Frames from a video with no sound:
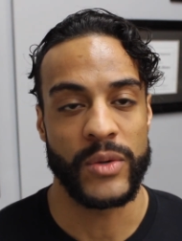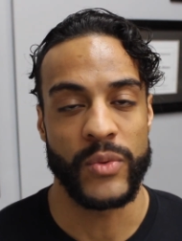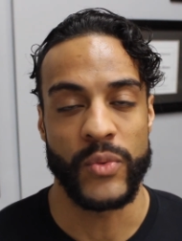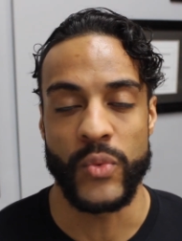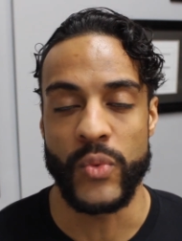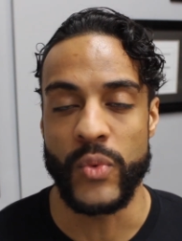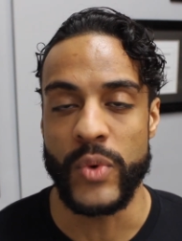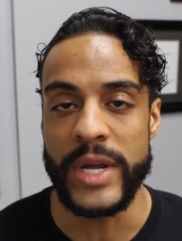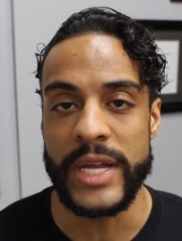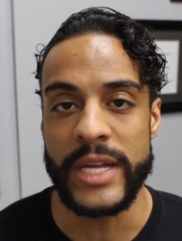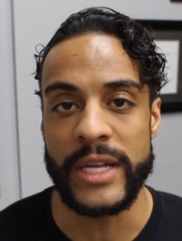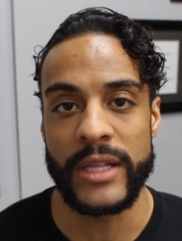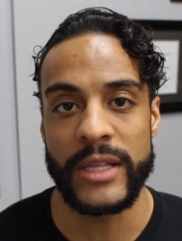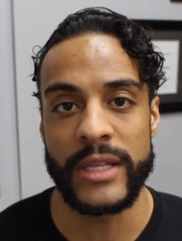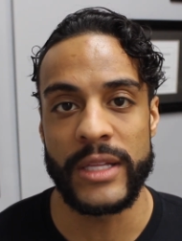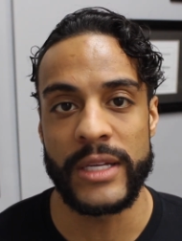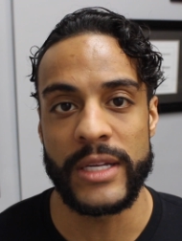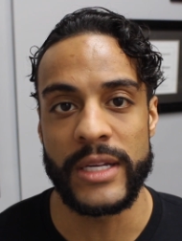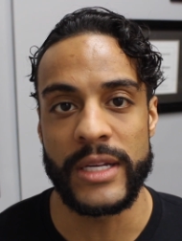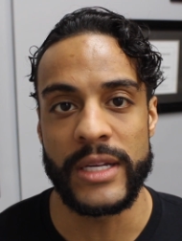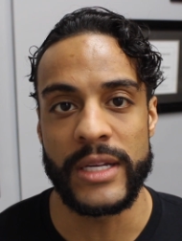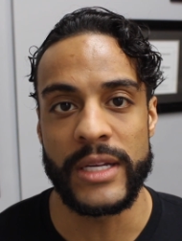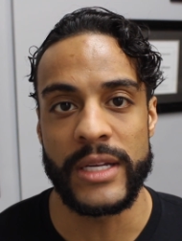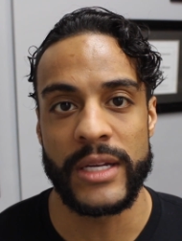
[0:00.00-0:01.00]

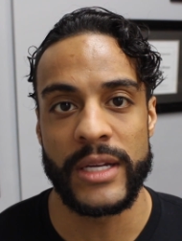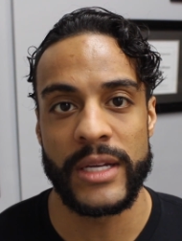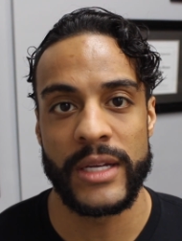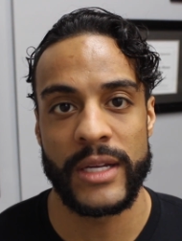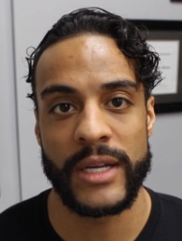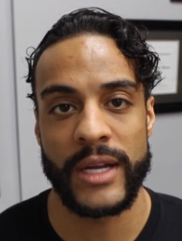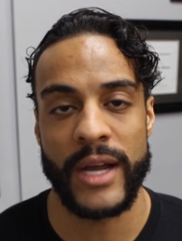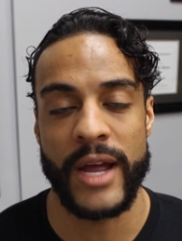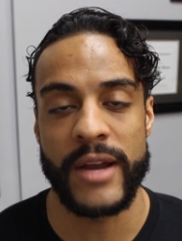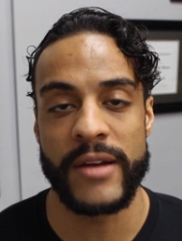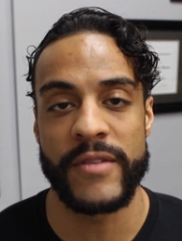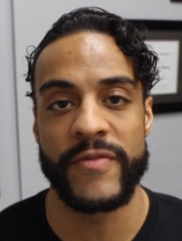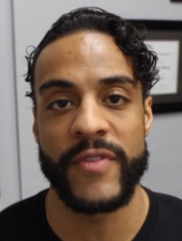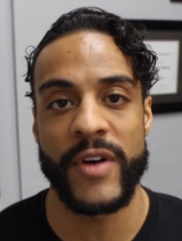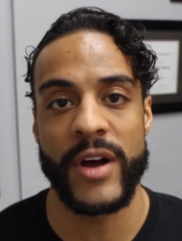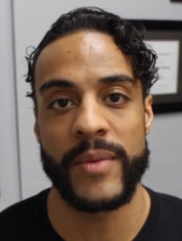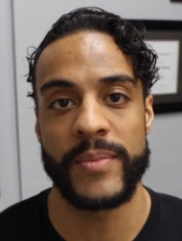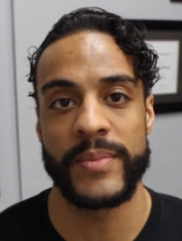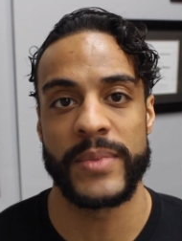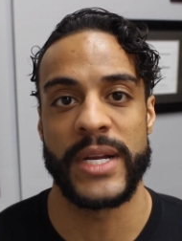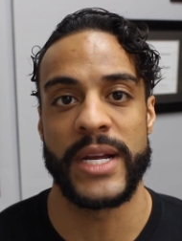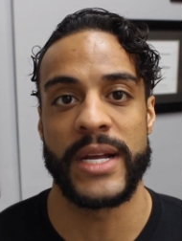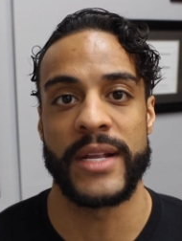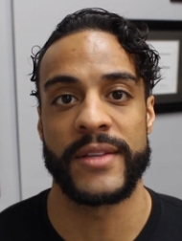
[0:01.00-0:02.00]
weekly kind of
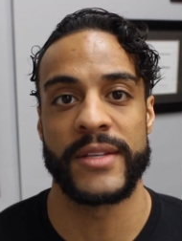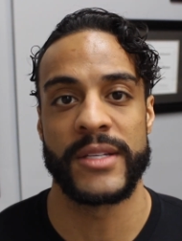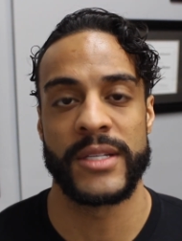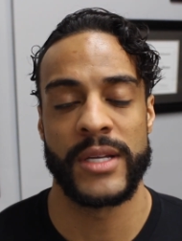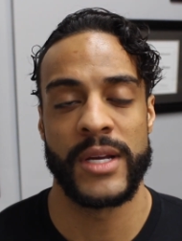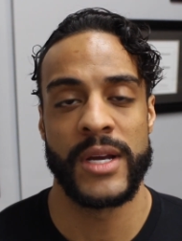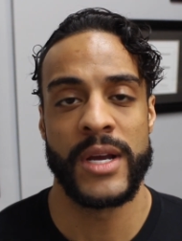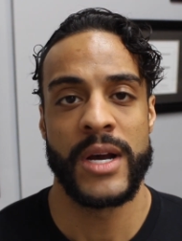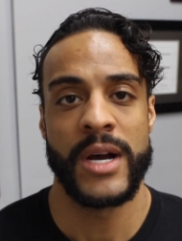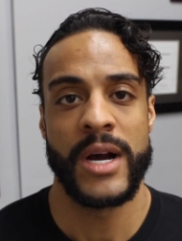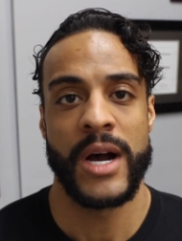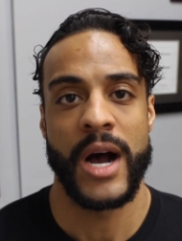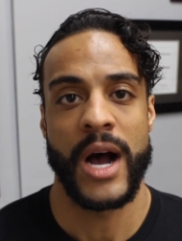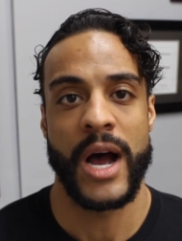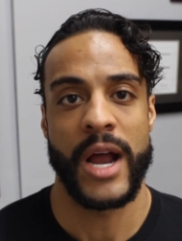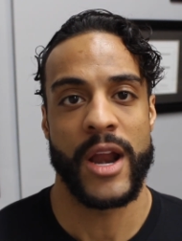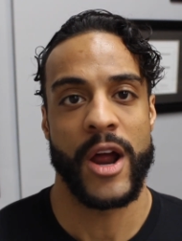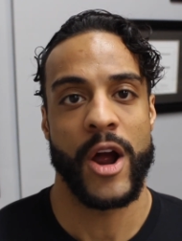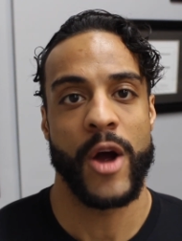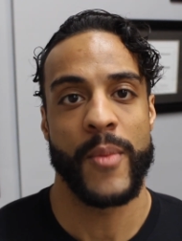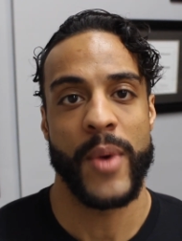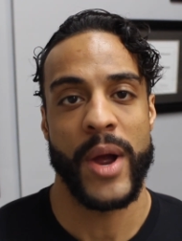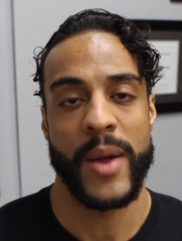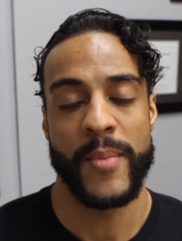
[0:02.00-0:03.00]
updates on
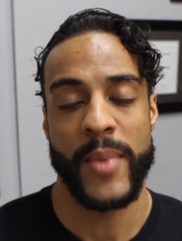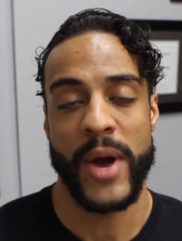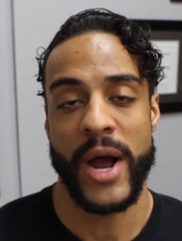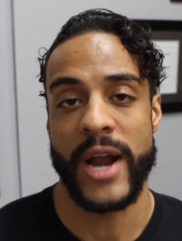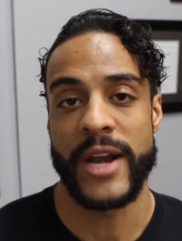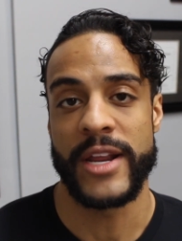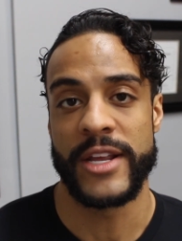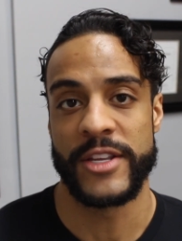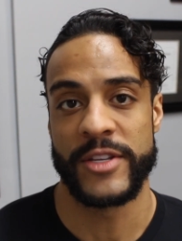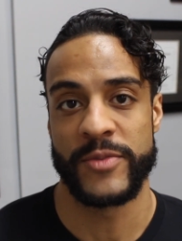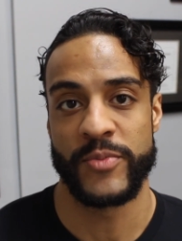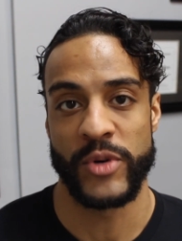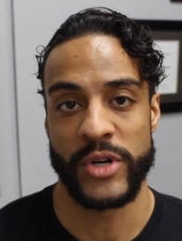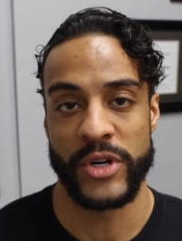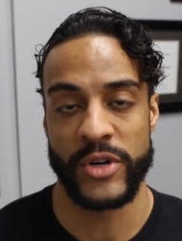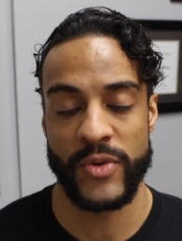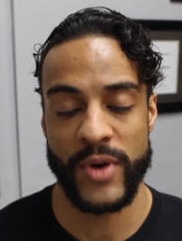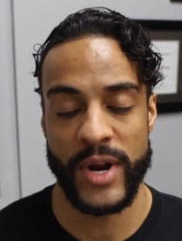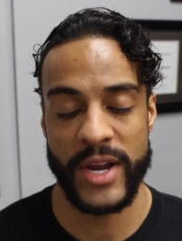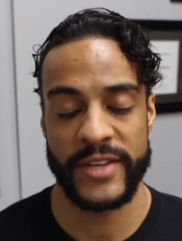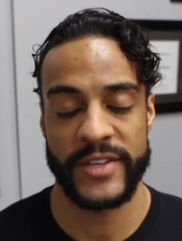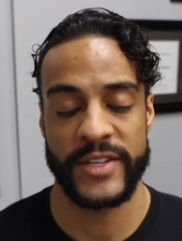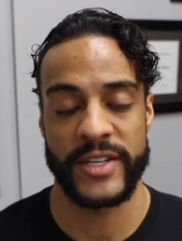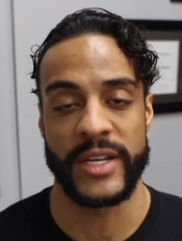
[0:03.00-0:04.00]
how my body is
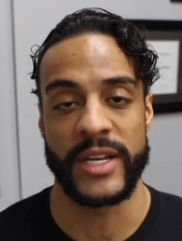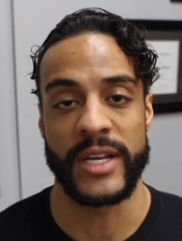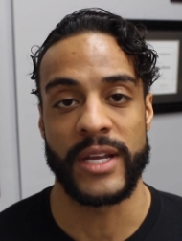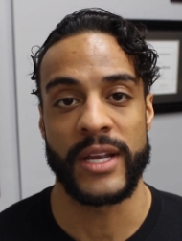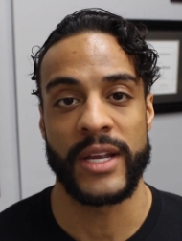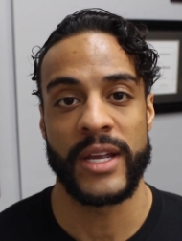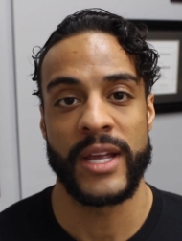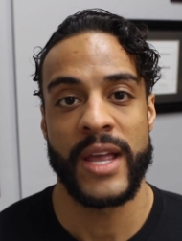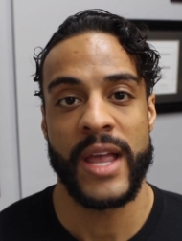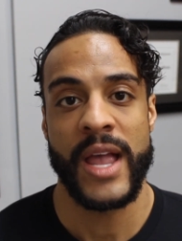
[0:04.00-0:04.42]
progressing,